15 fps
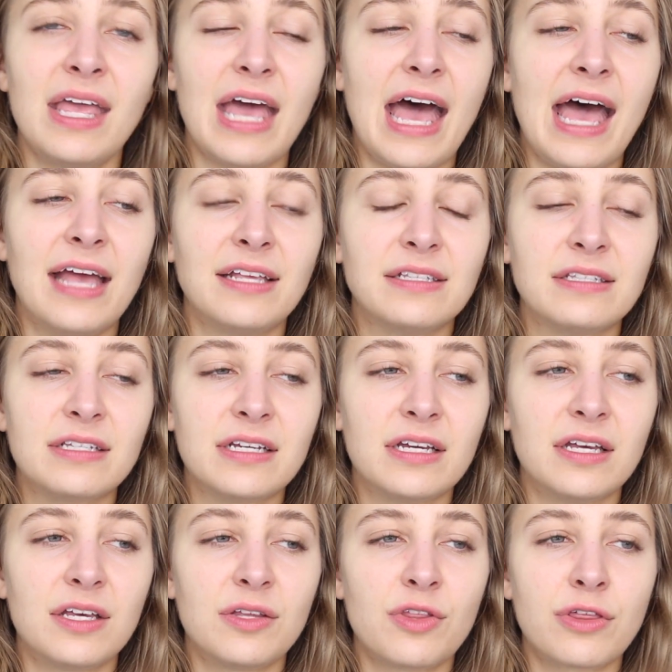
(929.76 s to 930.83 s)
And
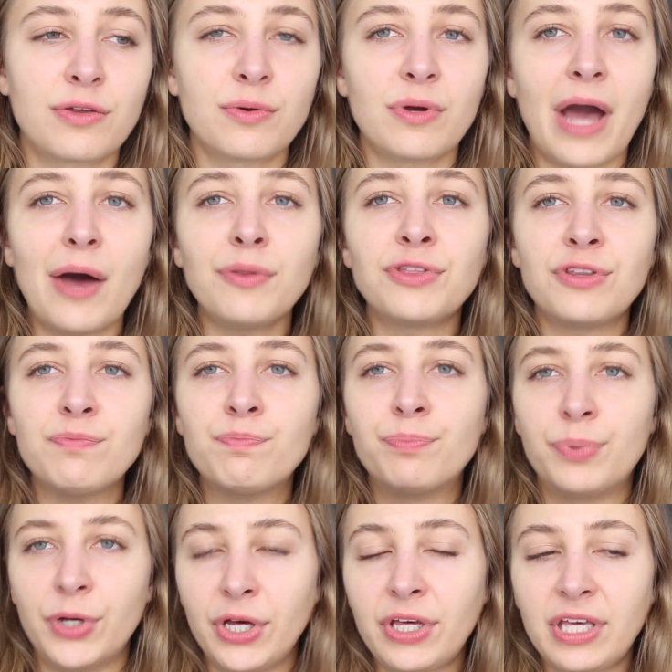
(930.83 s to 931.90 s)
throughout the
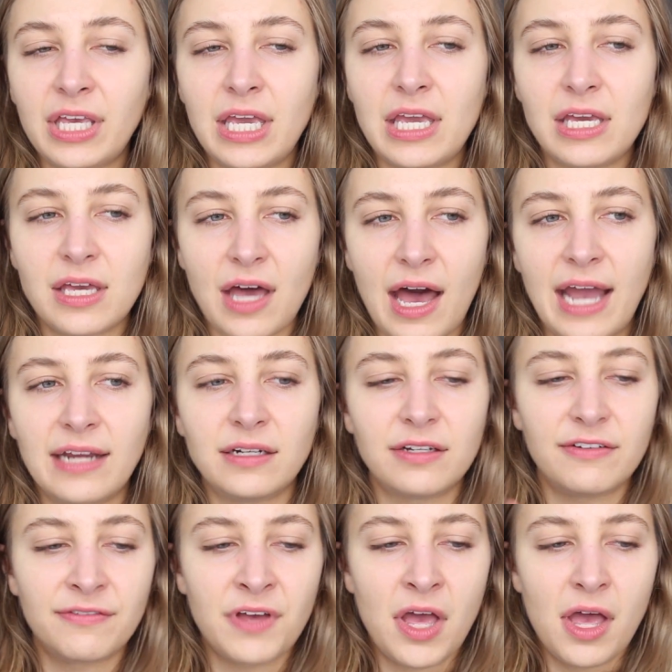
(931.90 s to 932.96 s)
book, he kind
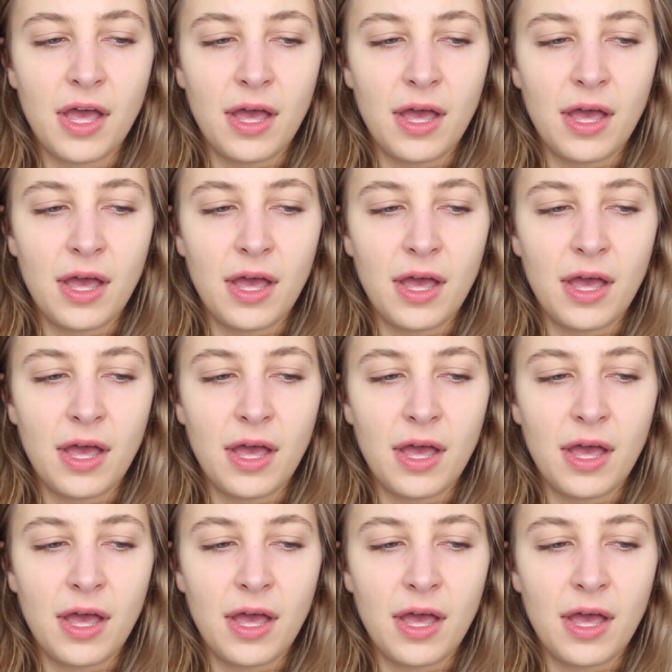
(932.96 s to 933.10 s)
of